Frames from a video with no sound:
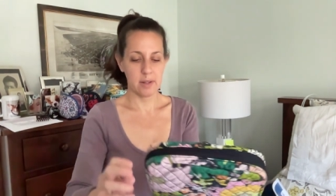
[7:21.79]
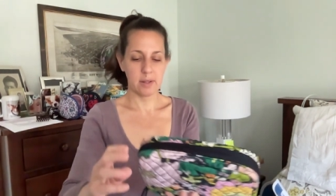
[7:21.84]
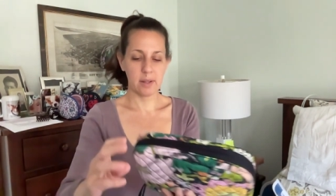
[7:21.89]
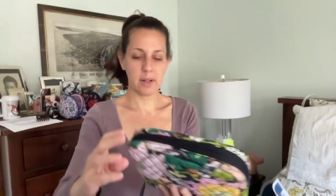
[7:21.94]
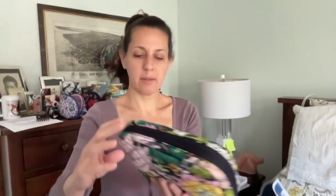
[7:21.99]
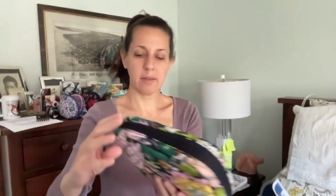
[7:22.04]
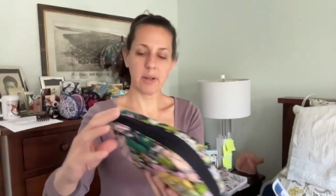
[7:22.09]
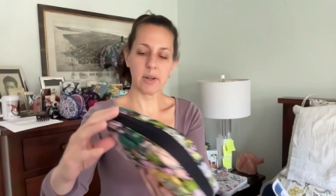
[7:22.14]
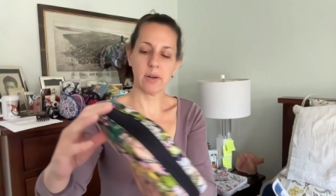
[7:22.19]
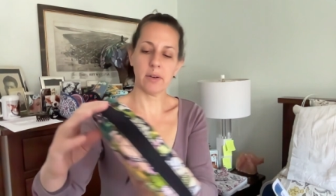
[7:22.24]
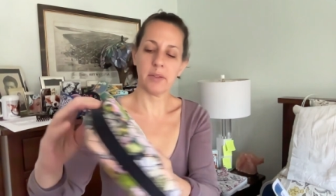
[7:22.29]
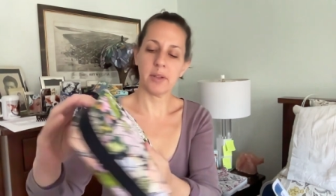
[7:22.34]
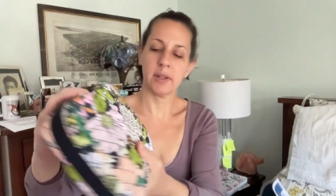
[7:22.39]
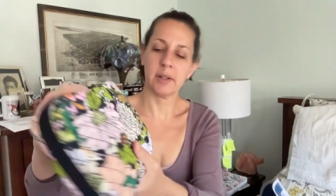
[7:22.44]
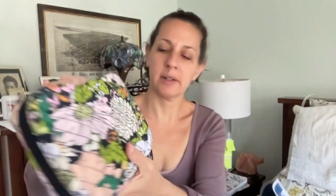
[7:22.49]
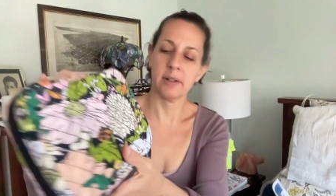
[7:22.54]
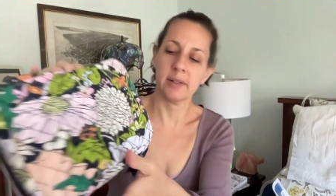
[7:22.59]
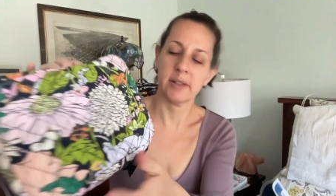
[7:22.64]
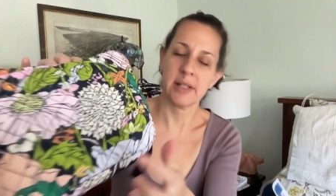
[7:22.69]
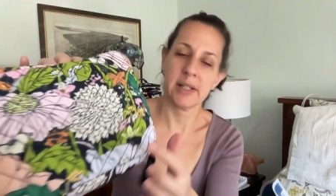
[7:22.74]
Loving all the
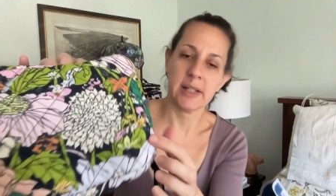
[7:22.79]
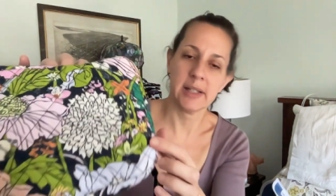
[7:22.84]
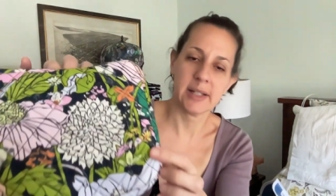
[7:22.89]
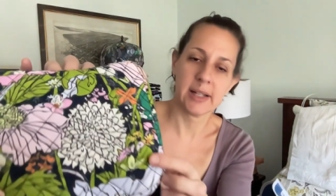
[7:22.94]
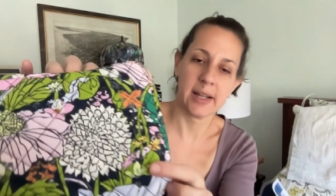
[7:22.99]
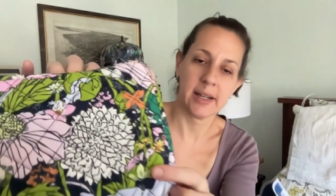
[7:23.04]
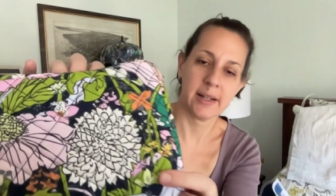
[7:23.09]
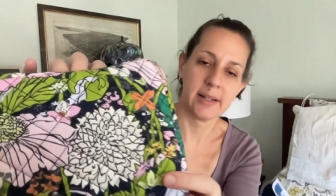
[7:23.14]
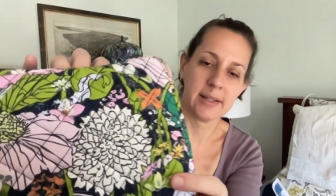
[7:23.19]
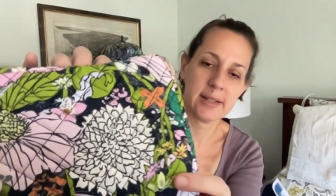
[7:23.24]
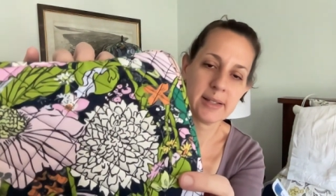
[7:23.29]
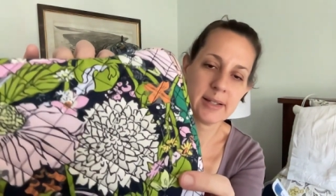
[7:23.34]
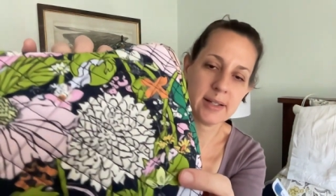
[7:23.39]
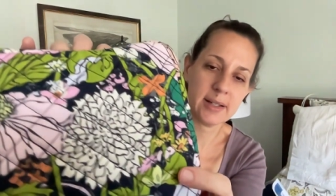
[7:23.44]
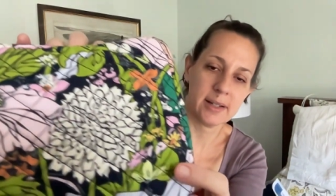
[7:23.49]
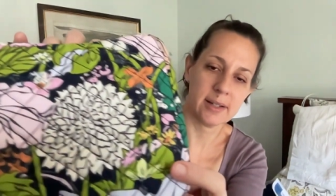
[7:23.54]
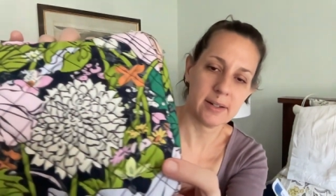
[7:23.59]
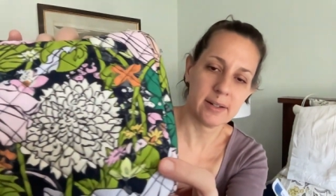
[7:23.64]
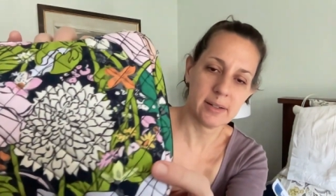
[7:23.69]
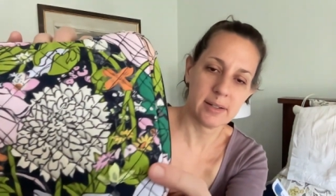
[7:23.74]
little details
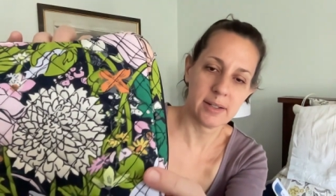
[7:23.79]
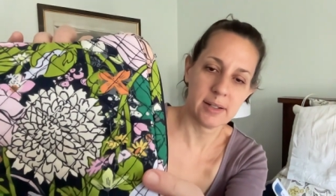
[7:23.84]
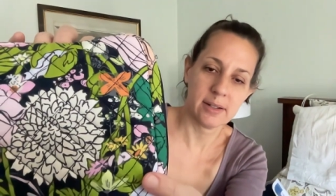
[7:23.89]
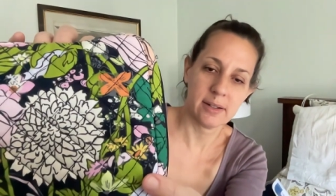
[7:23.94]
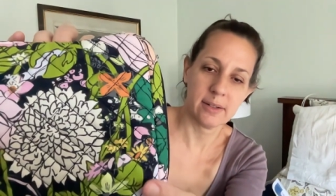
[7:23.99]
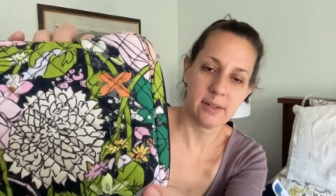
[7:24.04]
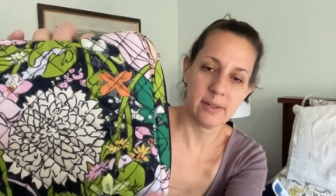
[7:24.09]
here too.